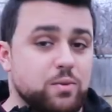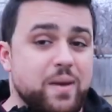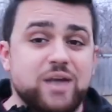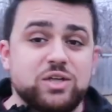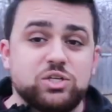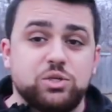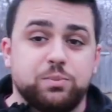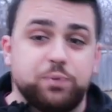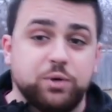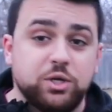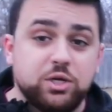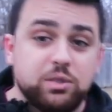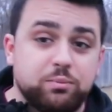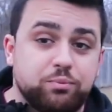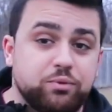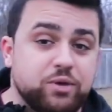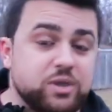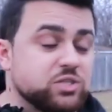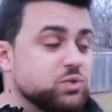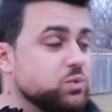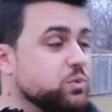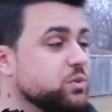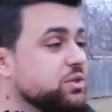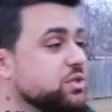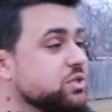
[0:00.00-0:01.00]
So I'm actually pretty
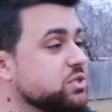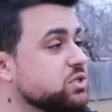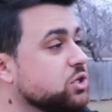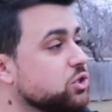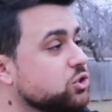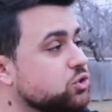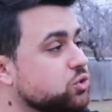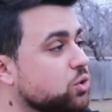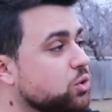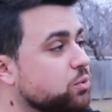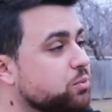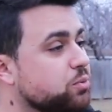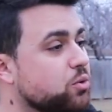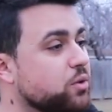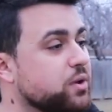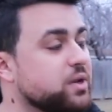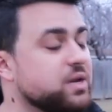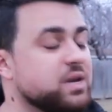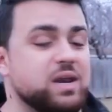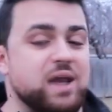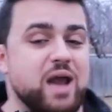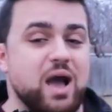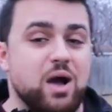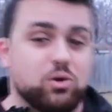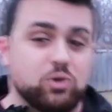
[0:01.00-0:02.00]
impressed with this control
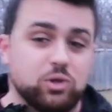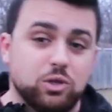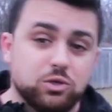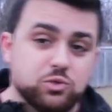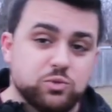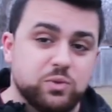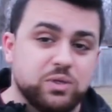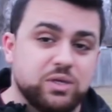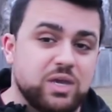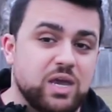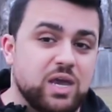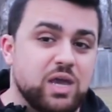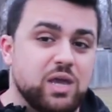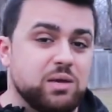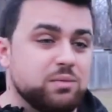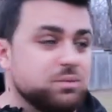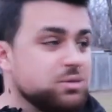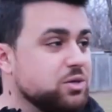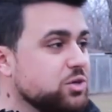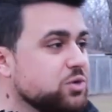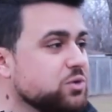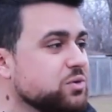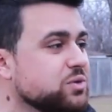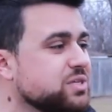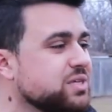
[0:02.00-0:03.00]
point and how close we came
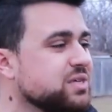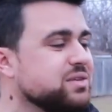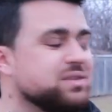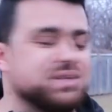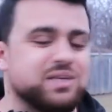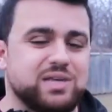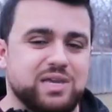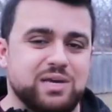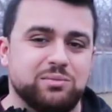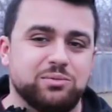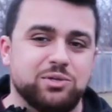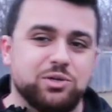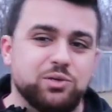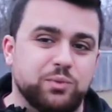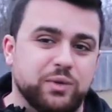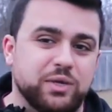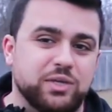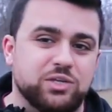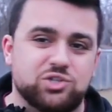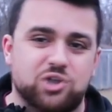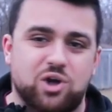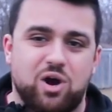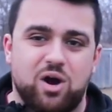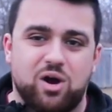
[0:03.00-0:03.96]
using the Emlid Reach